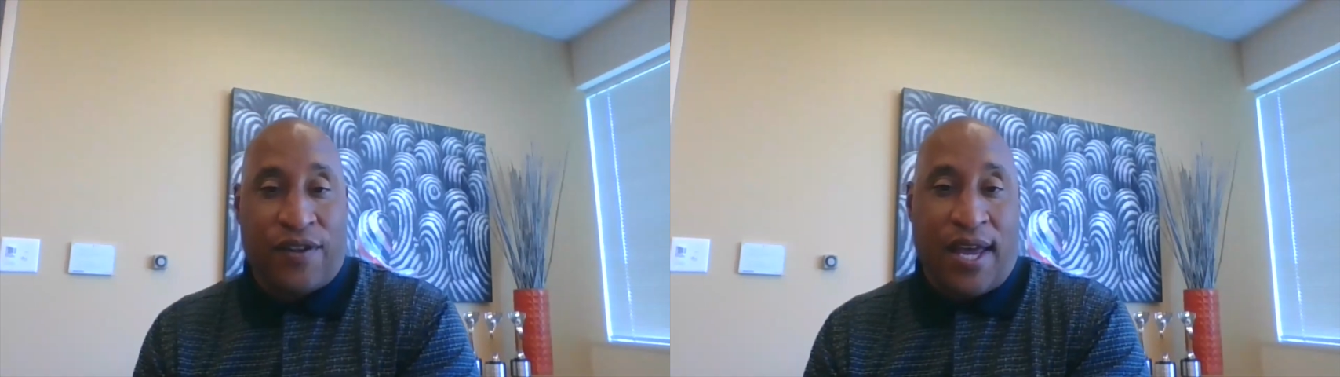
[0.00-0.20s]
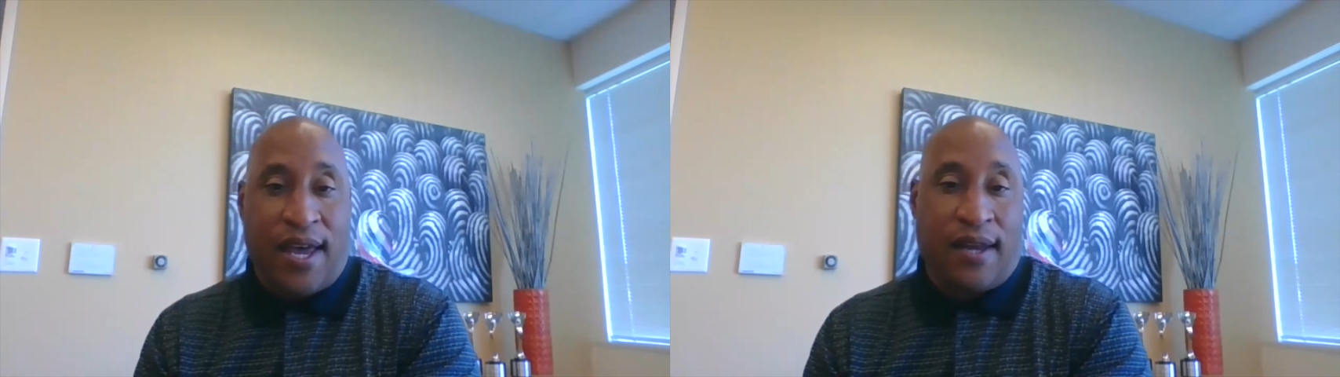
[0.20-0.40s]

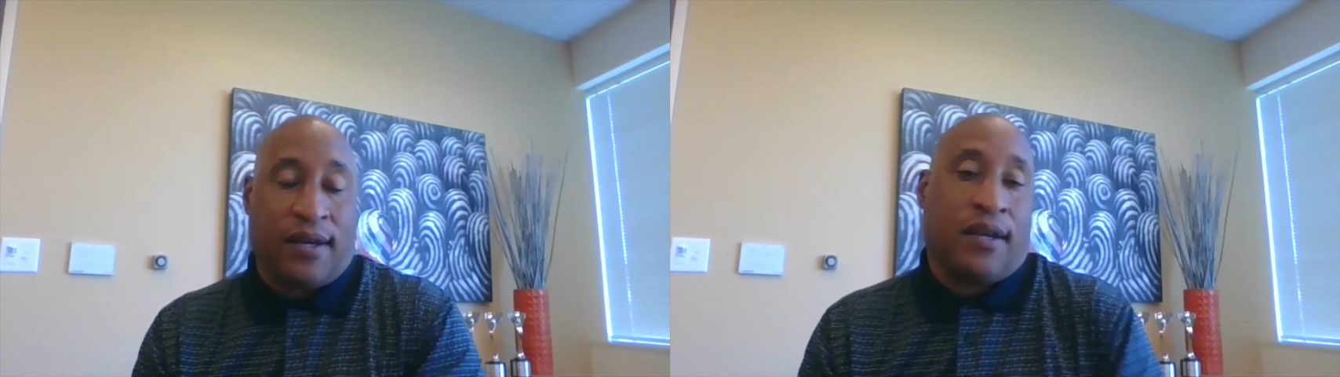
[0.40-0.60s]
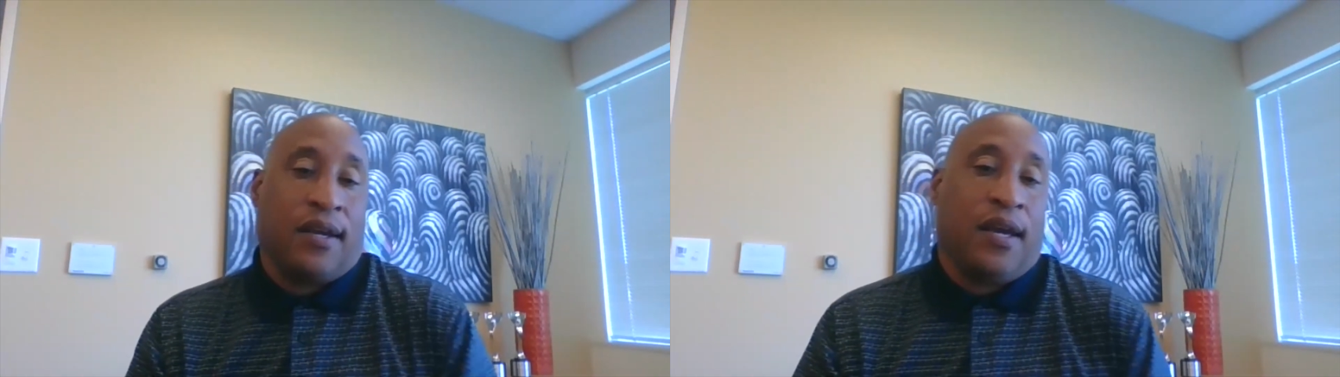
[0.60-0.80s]
that?
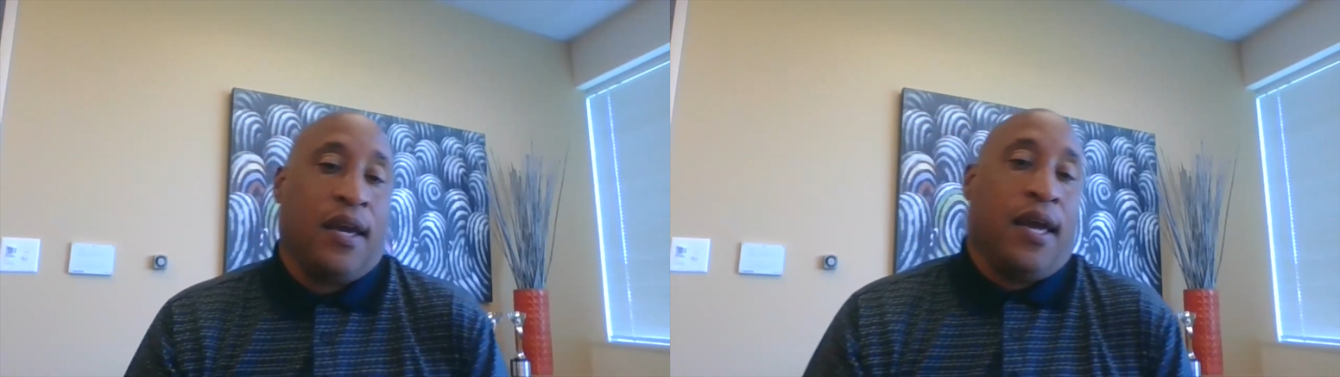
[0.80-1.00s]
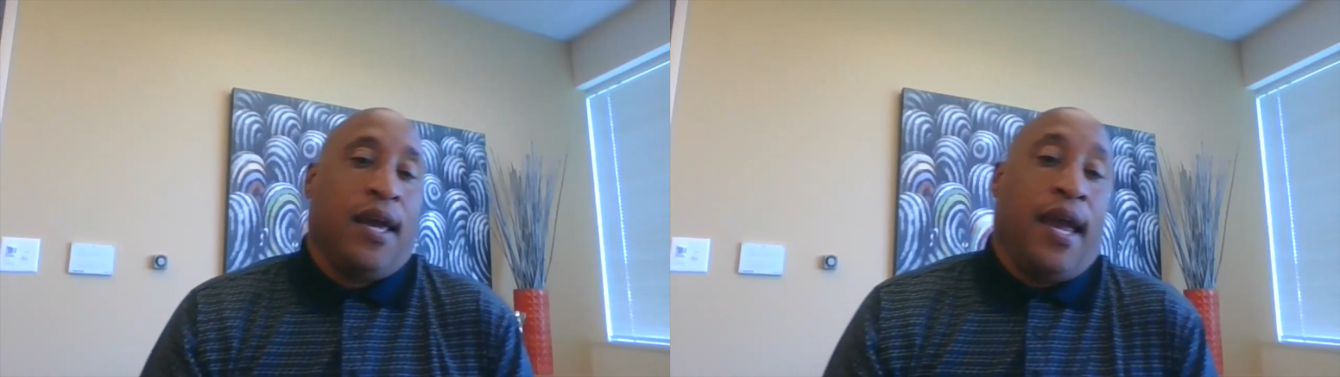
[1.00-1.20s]

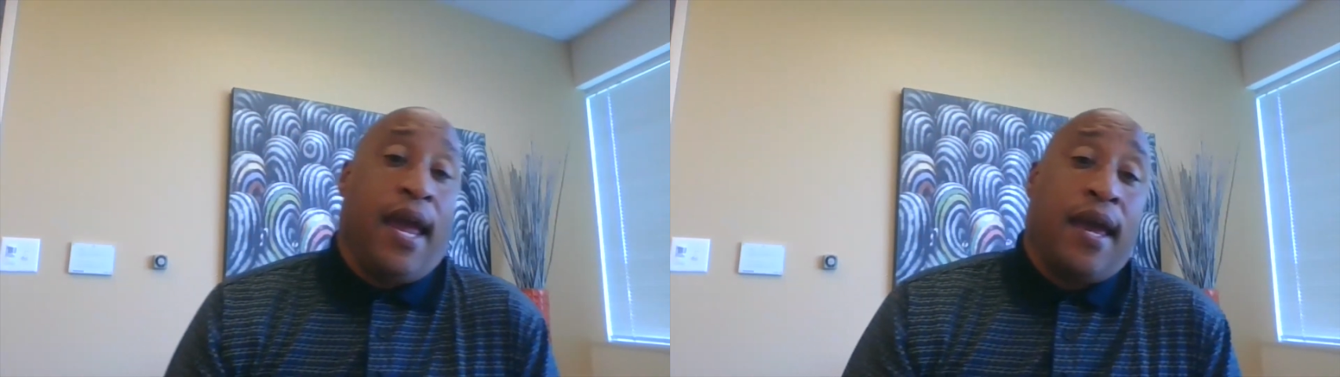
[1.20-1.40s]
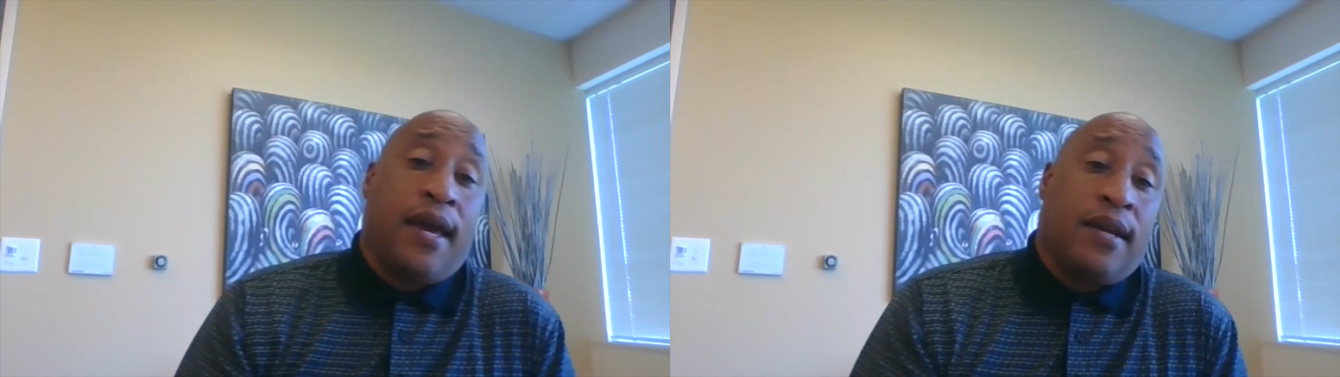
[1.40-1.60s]

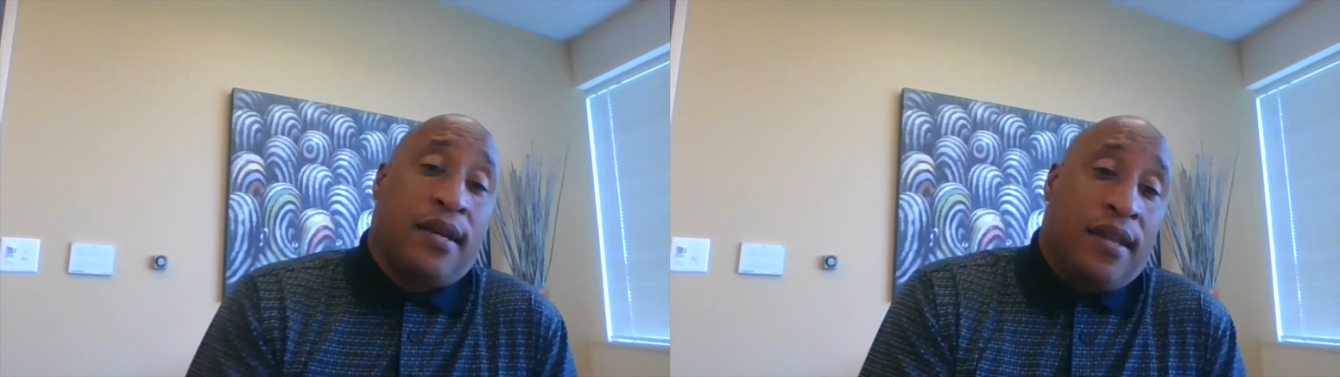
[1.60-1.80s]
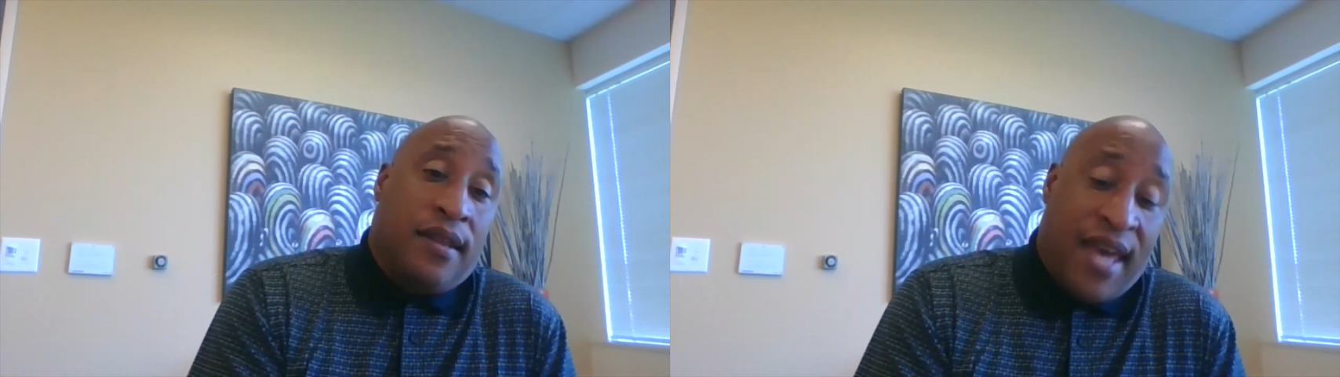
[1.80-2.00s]
And
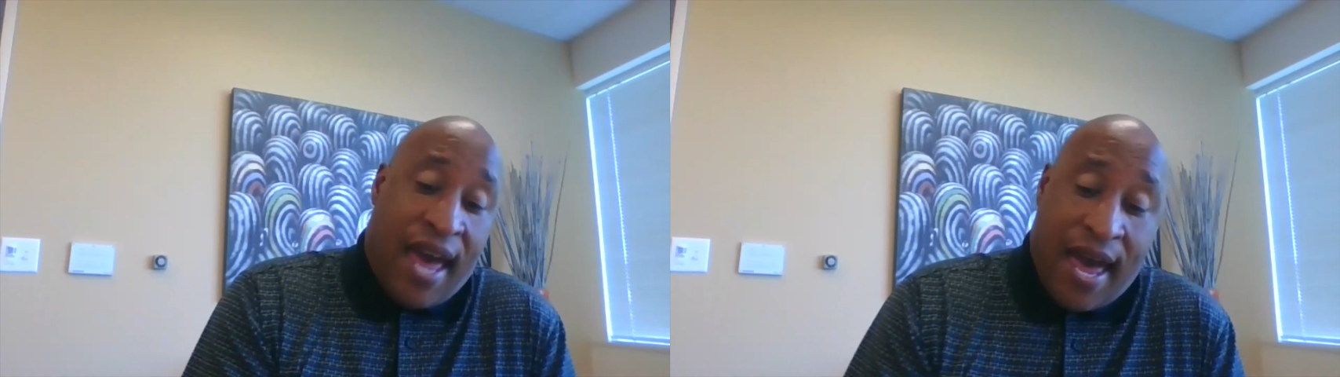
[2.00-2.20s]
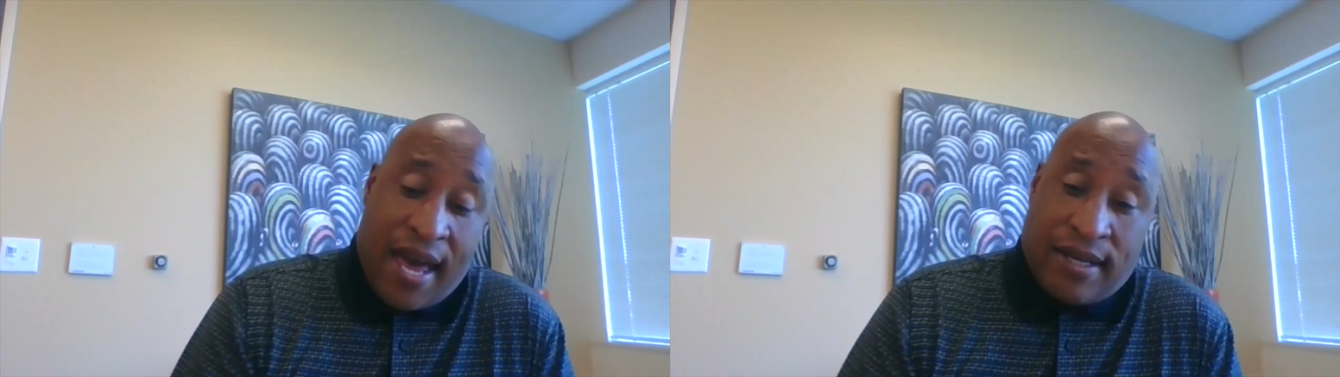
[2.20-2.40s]

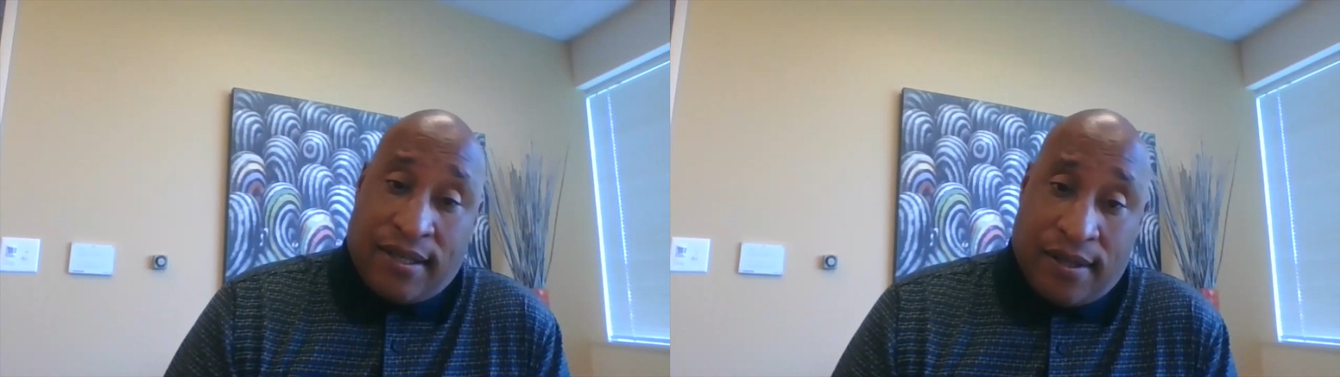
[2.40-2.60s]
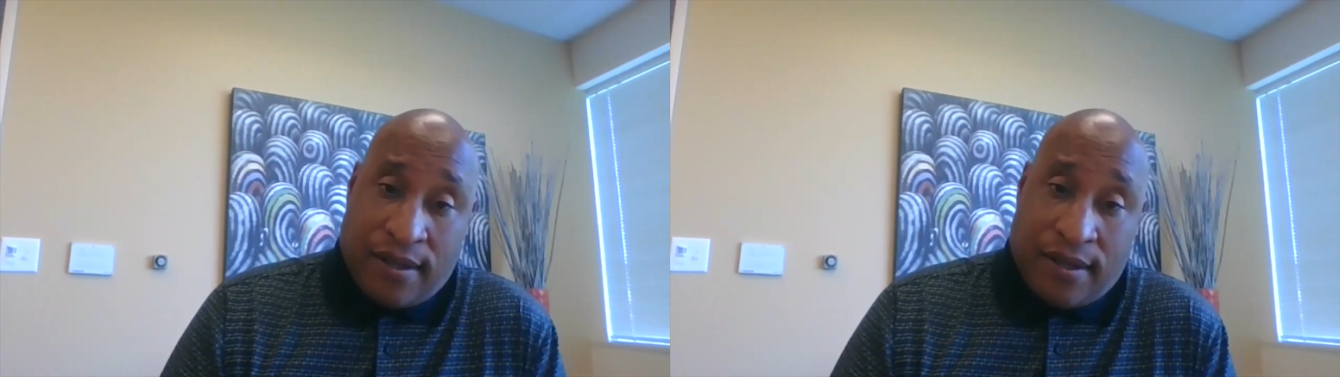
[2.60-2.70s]
that